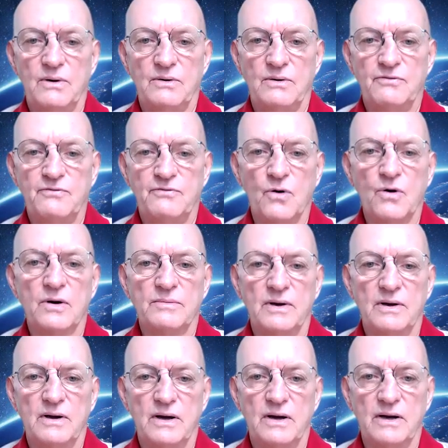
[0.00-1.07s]

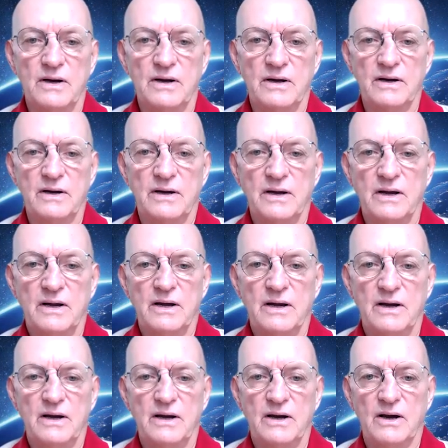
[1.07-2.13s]
form
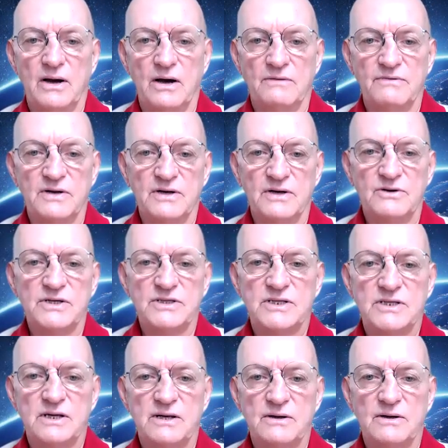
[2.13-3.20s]
of
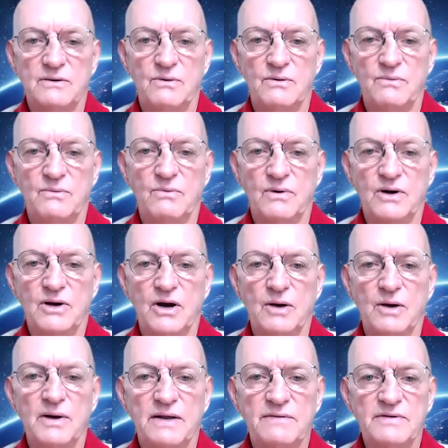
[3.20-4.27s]
increasing
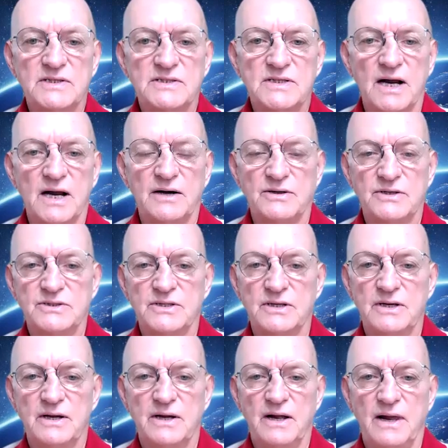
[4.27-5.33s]
global living standards
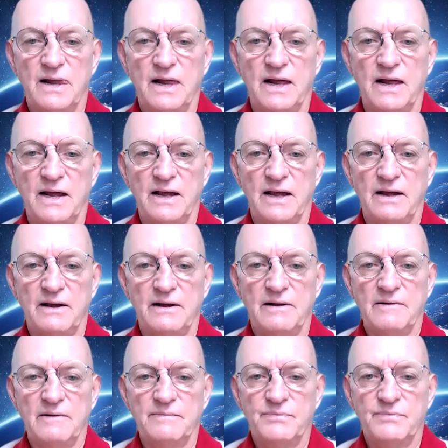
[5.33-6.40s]
that
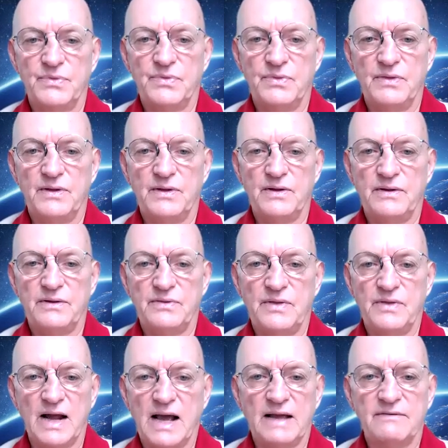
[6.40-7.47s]

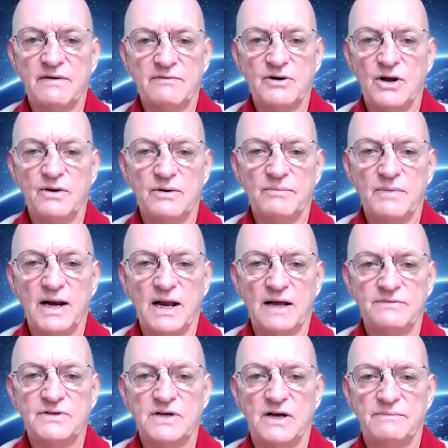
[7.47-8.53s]
I have ever known in my
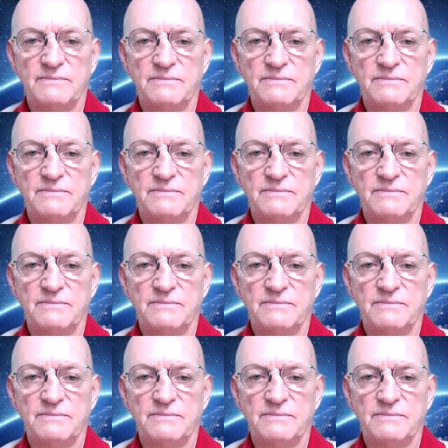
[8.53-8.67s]
lifetime.